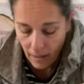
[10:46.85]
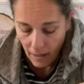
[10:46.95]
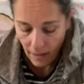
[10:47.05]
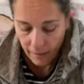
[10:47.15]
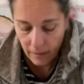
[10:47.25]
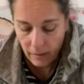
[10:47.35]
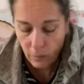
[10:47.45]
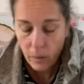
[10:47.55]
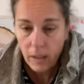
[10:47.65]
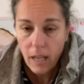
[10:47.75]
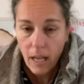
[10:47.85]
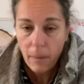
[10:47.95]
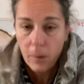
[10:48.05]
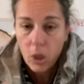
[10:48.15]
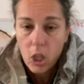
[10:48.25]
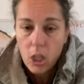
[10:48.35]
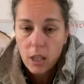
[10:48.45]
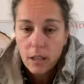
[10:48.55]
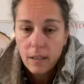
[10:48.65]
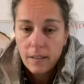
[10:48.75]
And then they will hammer.
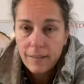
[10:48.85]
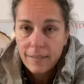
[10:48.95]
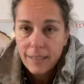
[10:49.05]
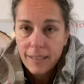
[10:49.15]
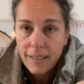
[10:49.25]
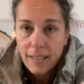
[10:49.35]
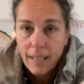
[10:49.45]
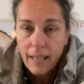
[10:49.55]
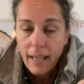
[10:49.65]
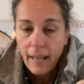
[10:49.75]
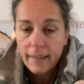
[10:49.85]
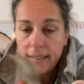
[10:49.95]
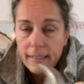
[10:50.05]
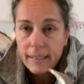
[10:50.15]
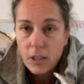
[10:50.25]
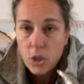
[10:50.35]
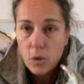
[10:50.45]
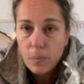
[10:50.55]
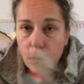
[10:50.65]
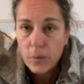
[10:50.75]
And then they can
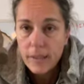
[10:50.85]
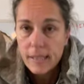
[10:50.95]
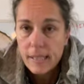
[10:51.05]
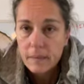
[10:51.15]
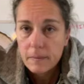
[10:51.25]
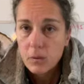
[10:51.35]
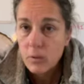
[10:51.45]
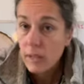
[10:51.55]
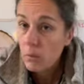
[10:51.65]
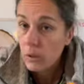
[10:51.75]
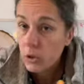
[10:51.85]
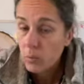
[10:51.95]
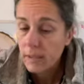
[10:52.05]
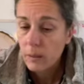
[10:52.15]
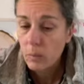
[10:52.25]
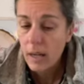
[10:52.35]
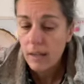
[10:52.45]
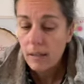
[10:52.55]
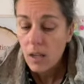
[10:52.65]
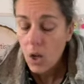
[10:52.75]
just pull this. So that works really well.